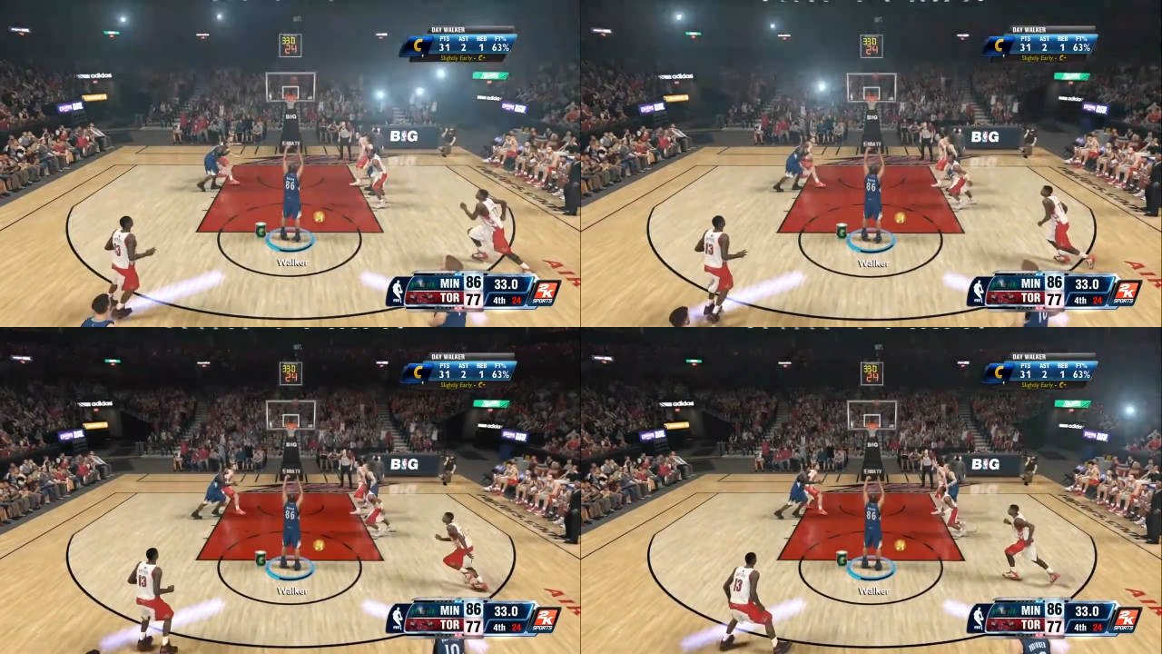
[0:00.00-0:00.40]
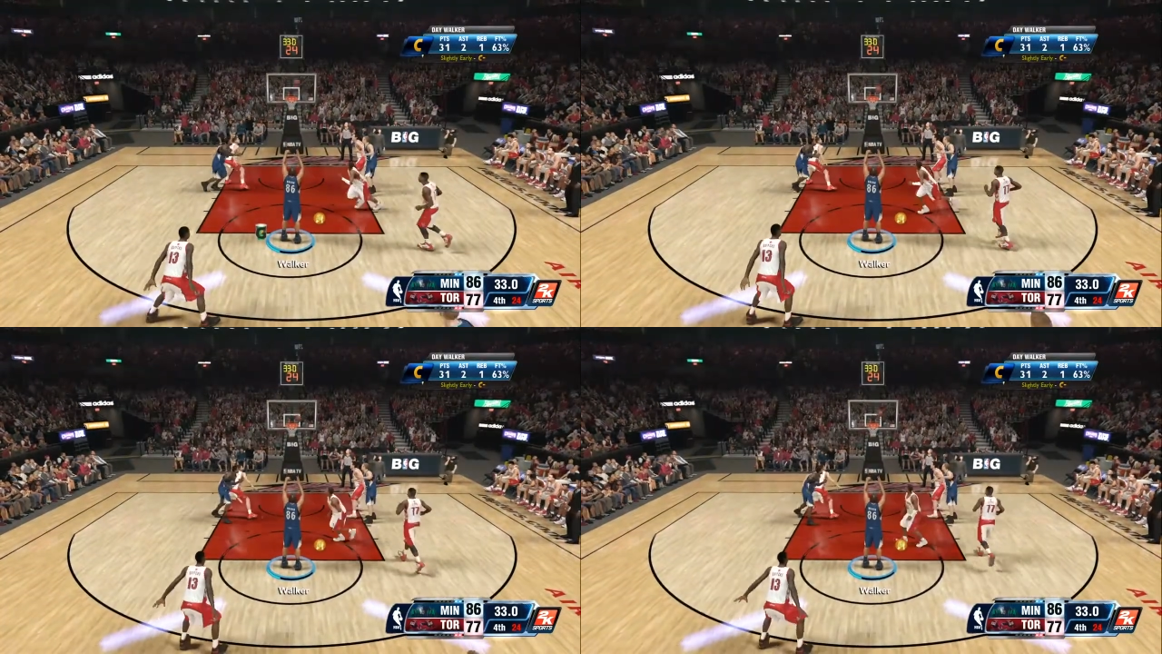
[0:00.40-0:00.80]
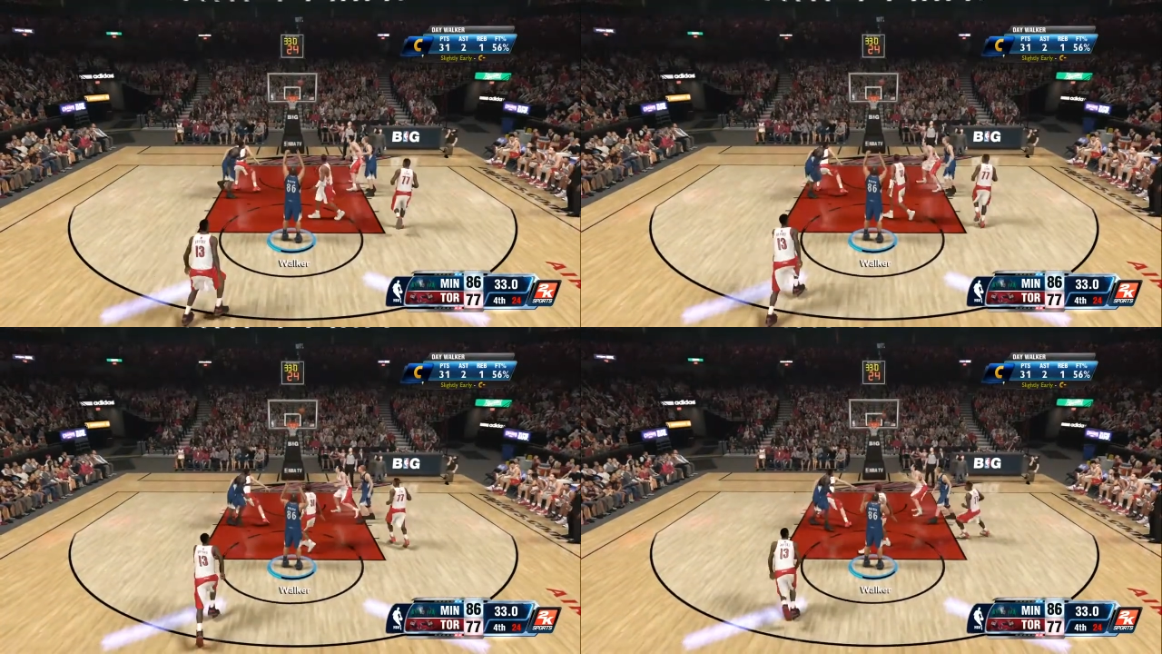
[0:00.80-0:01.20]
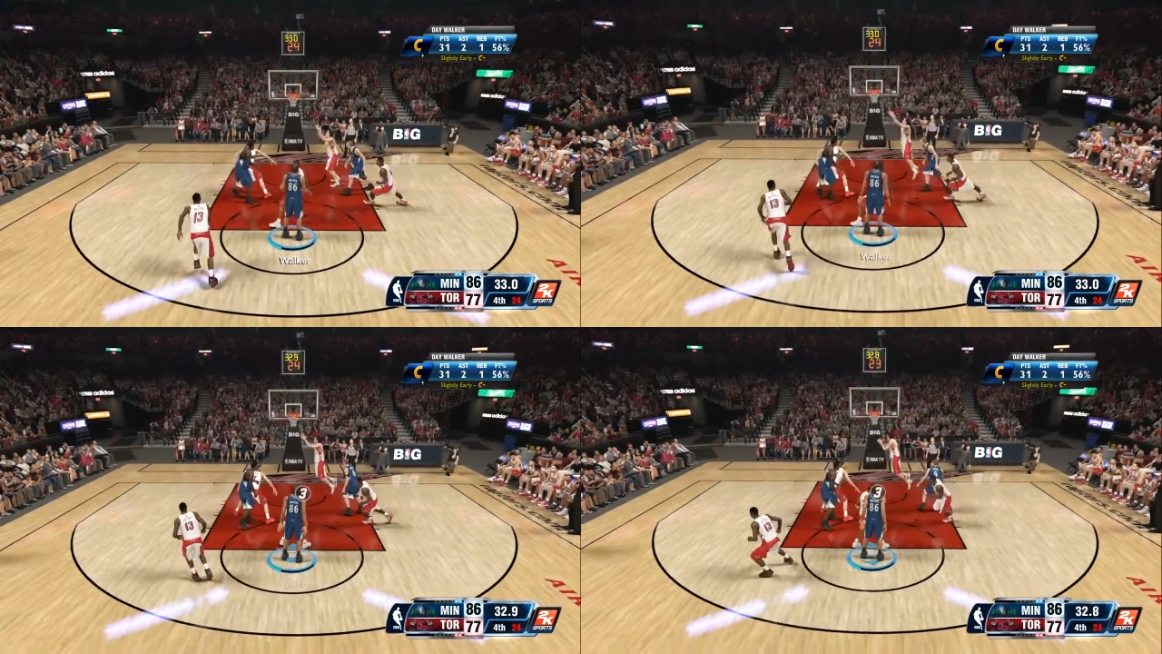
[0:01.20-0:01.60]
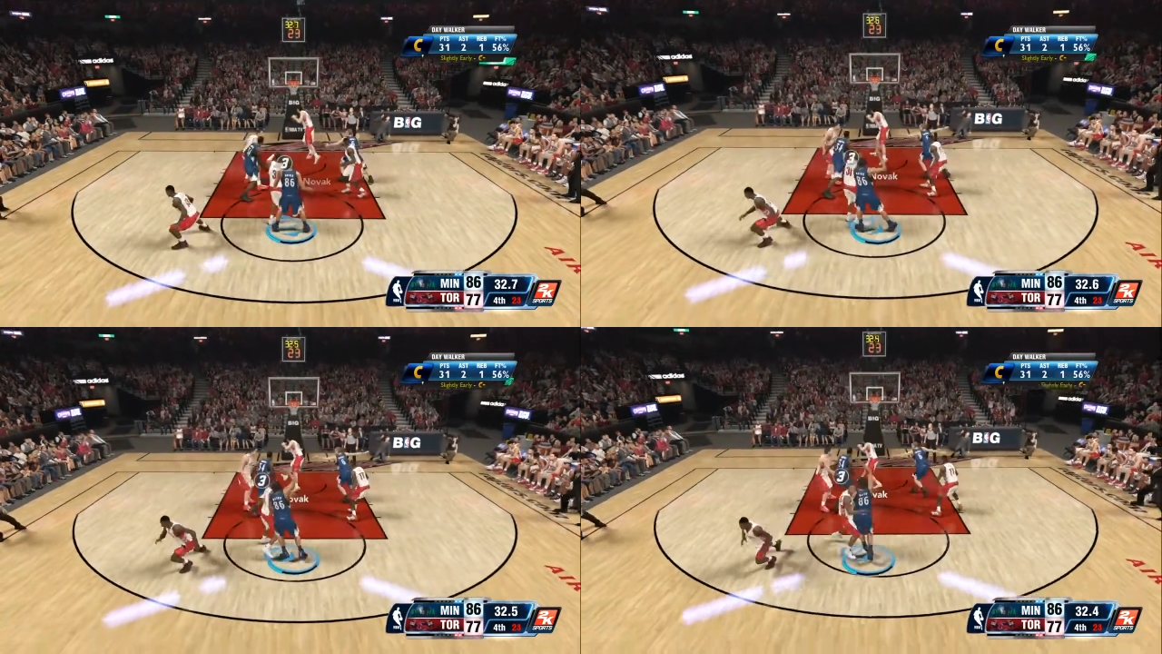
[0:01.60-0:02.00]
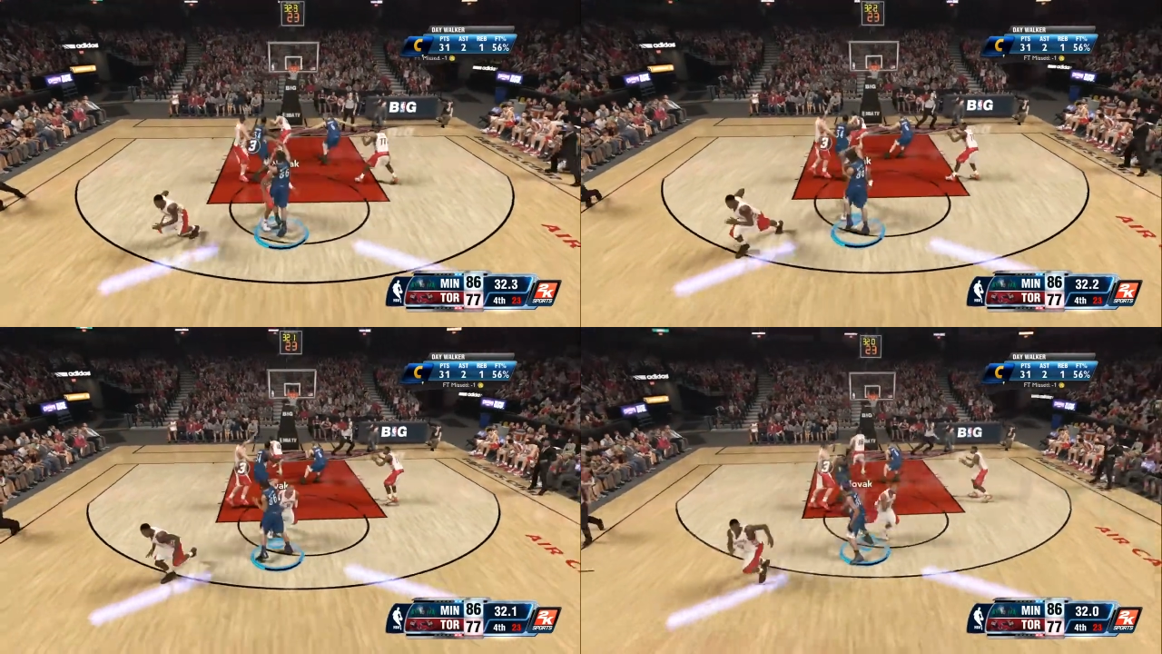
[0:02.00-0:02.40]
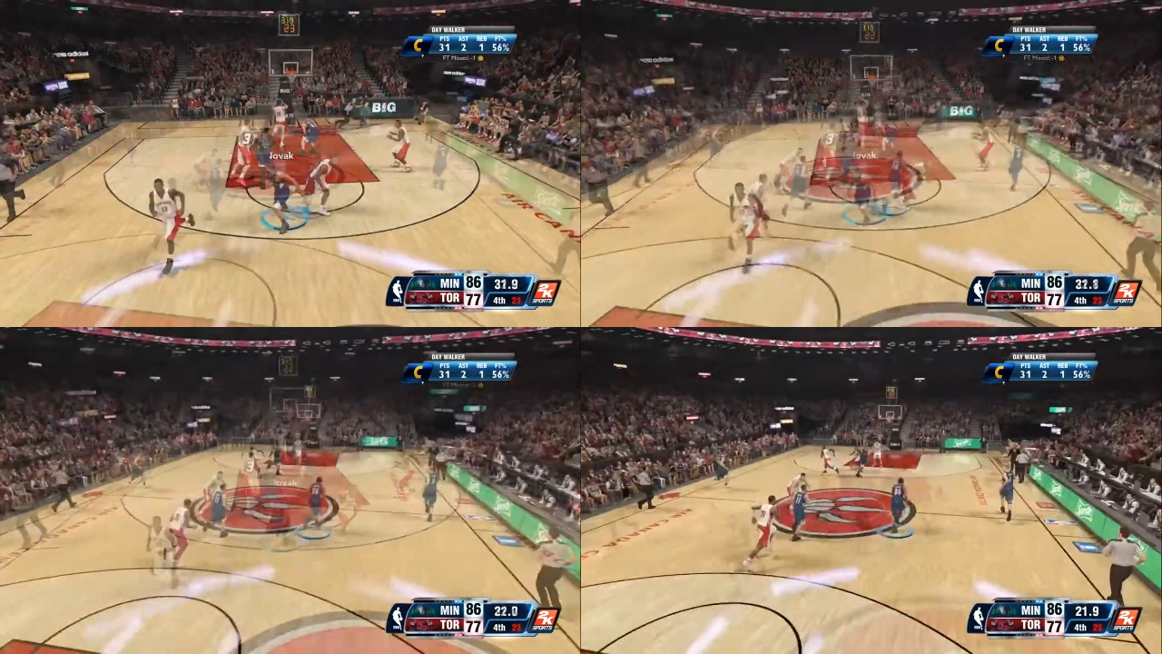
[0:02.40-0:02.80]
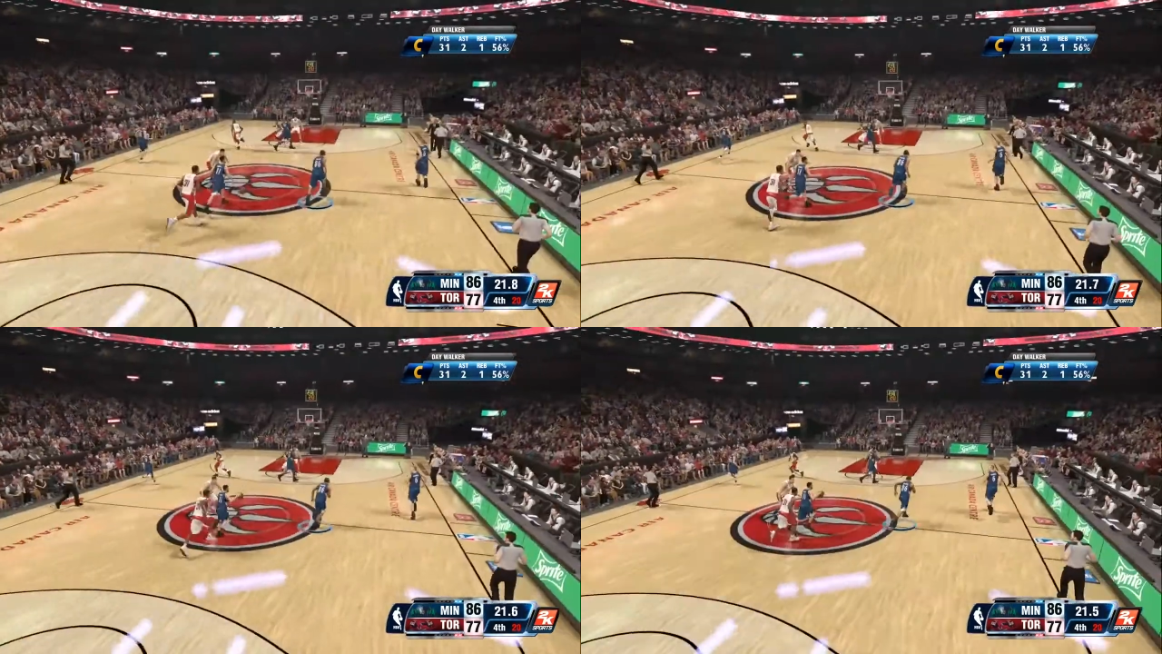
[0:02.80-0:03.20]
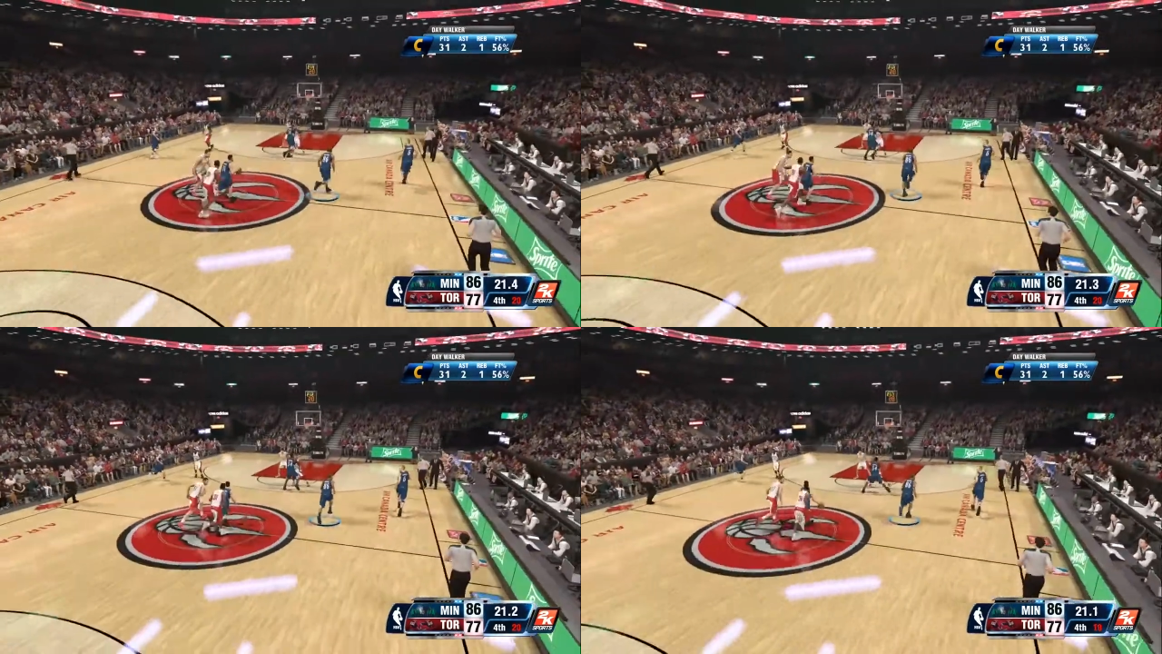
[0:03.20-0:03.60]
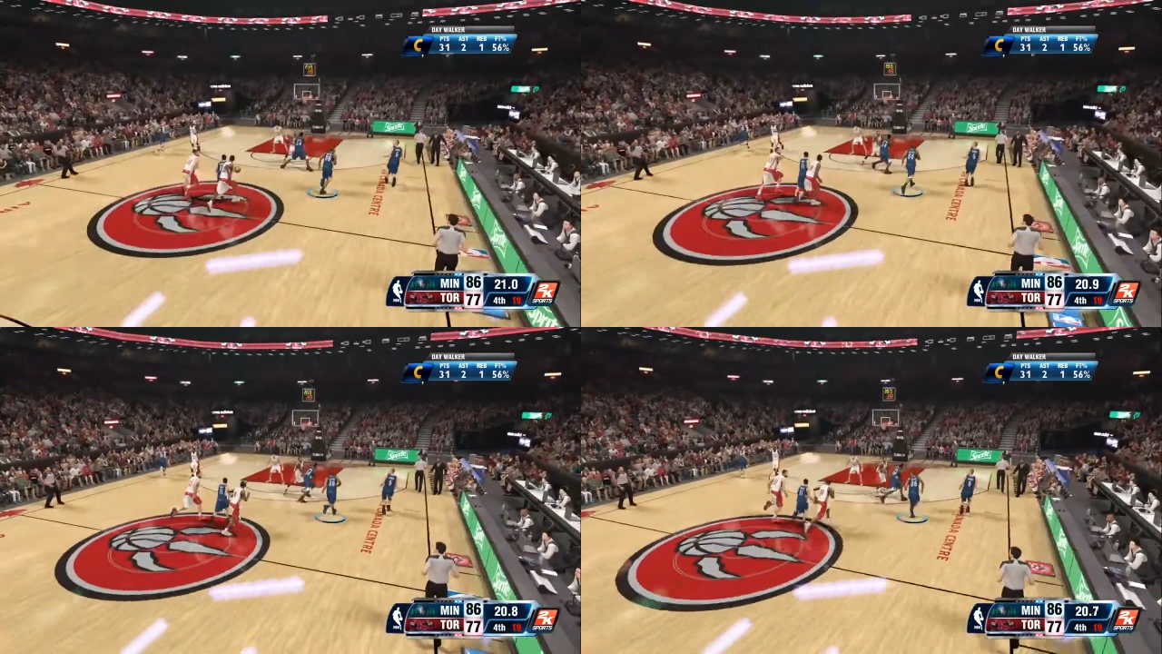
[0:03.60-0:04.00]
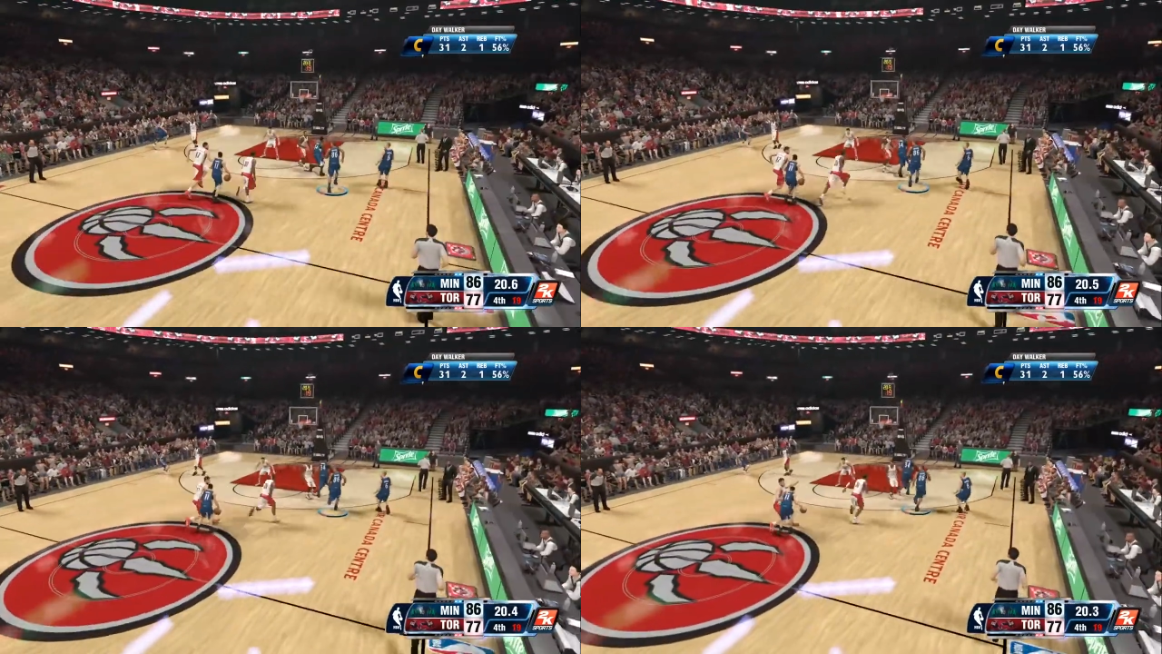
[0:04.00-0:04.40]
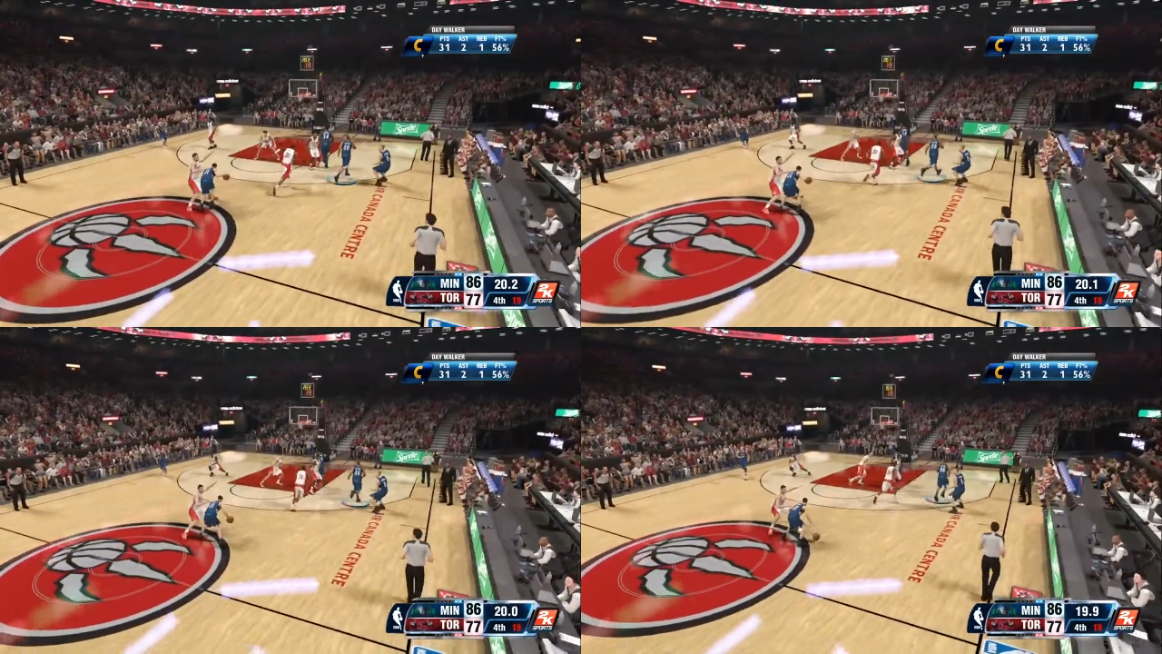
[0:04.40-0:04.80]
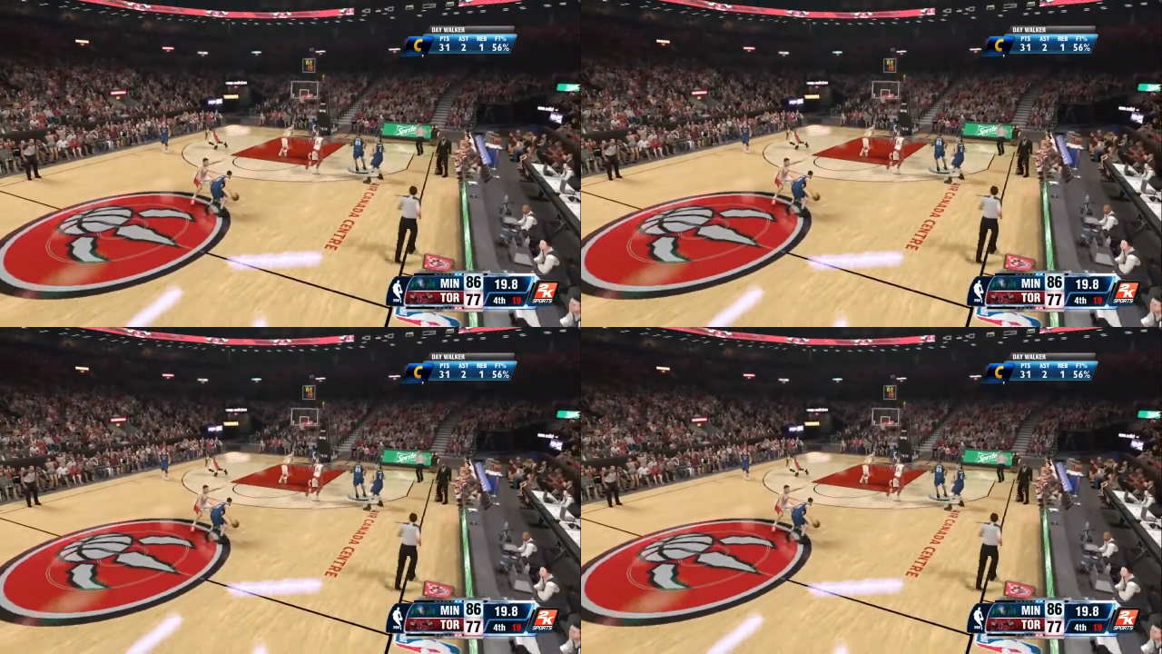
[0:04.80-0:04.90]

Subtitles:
Nobody's mouth can be seen.